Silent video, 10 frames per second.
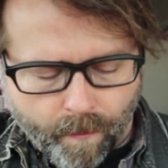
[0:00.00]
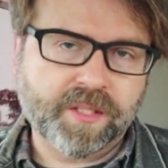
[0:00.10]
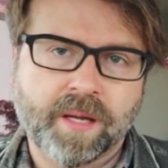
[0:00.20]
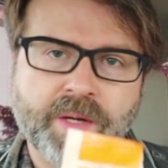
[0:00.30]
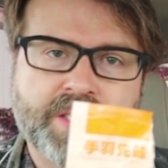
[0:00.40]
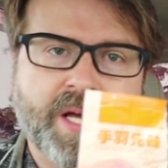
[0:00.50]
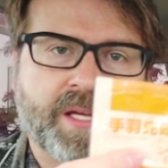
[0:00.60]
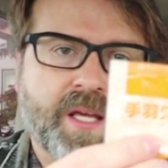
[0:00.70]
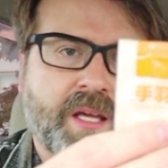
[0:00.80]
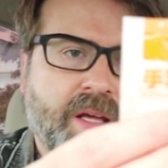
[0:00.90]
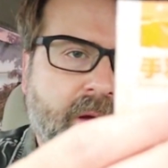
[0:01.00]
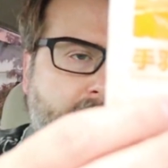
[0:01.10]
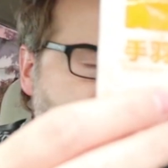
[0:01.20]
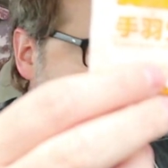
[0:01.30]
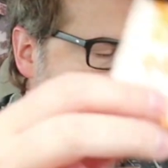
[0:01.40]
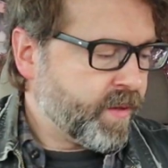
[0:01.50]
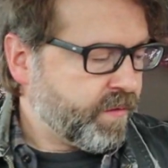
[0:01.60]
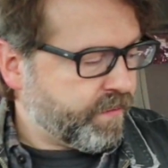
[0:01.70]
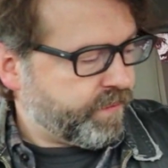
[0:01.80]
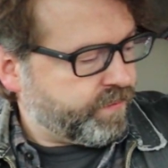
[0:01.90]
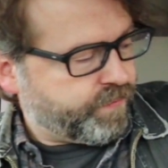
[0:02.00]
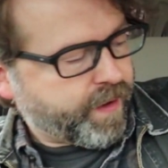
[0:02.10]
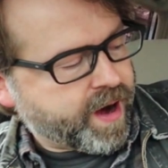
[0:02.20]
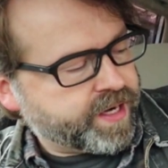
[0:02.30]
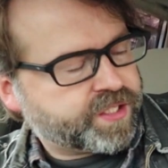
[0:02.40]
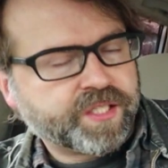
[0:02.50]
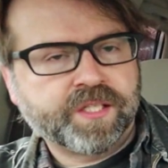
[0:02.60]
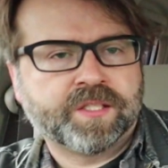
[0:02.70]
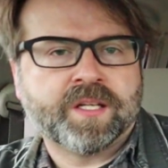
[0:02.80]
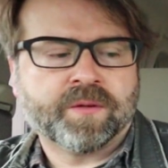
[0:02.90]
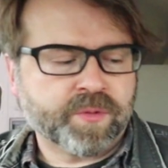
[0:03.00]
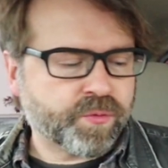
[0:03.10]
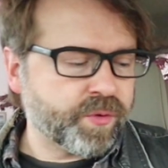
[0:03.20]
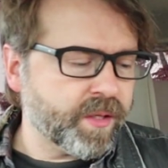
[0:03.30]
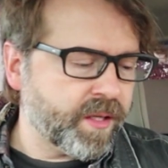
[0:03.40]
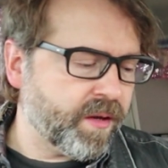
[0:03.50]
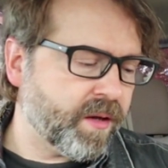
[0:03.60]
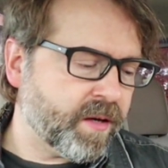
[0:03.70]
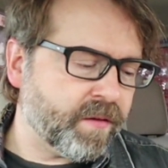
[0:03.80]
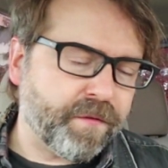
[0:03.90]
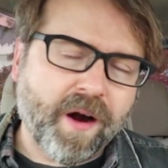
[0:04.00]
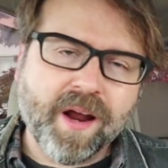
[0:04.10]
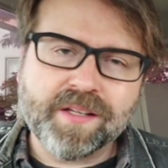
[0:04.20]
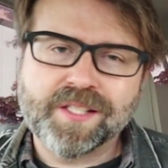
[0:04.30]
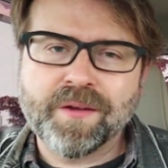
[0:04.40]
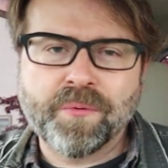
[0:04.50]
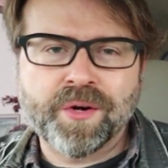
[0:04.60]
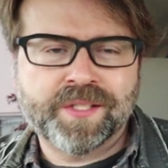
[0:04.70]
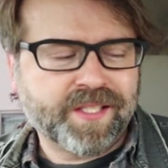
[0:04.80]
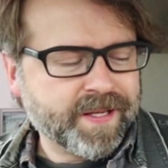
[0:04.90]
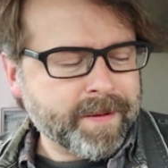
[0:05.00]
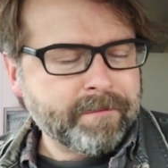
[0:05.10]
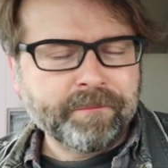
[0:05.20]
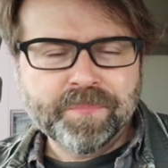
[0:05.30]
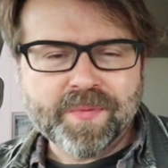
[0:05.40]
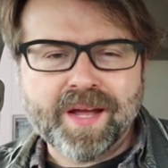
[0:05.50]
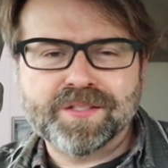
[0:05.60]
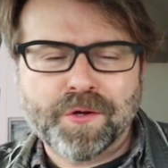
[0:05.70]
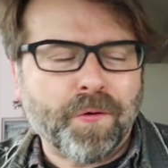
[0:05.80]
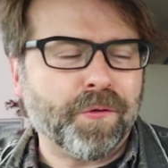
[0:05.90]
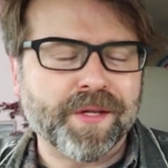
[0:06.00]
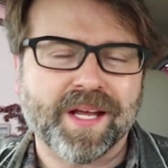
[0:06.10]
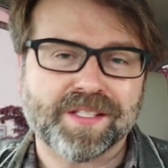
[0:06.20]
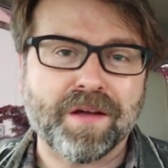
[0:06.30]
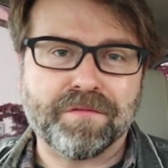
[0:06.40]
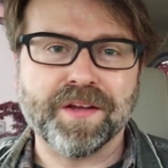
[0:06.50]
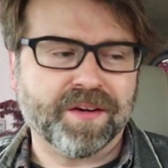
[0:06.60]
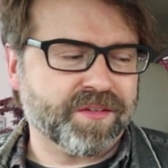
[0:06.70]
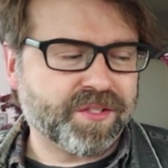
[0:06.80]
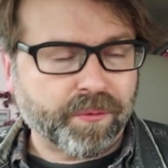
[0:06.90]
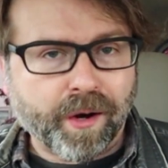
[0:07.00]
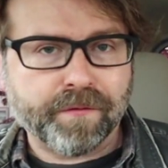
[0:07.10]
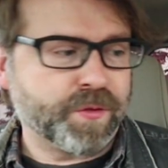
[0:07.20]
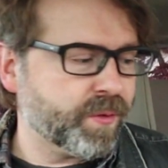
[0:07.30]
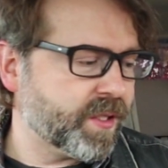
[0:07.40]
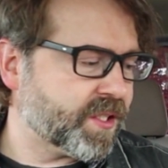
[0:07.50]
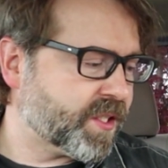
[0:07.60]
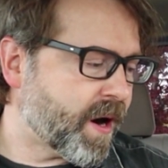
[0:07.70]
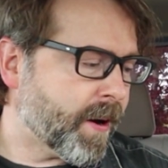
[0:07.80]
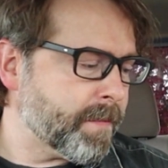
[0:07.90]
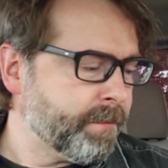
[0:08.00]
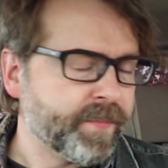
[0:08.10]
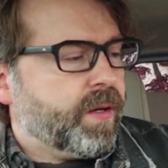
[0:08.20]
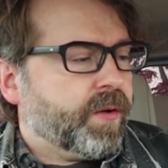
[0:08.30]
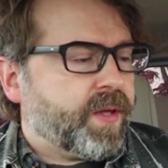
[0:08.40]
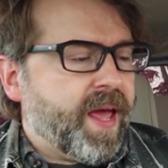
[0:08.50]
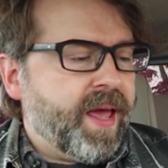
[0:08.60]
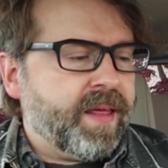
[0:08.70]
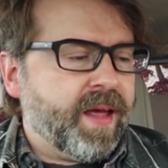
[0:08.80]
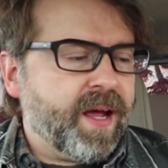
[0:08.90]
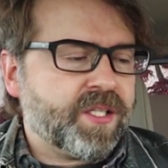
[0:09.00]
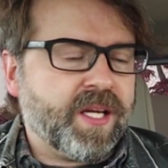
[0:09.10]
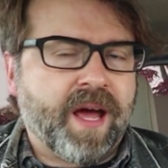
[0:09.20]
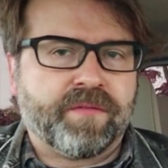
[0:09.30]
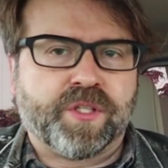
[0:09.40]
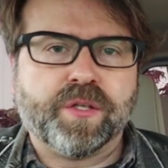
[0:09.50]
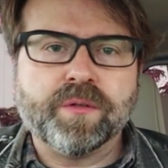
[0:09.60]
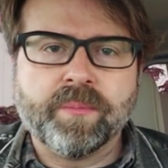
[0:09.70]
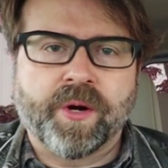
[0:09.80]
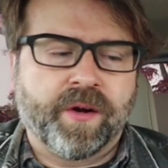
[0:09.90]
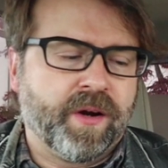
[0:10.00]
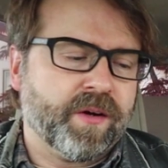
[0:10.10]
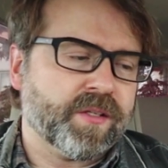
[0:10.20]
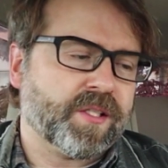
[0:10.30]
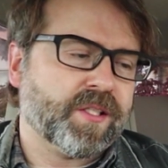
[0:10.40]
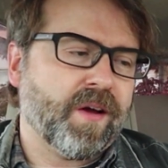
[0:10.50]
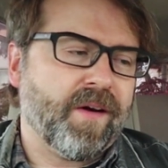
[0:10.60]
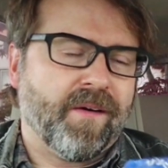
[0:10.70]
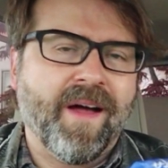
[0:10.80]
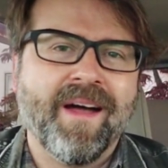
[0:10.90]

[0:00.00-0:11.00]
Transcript: Tebasaki fry seasoning was really good, and the fries, they weren't as cold as I feared, so we're off to a good start. Okay, they actually have 2 burgers, so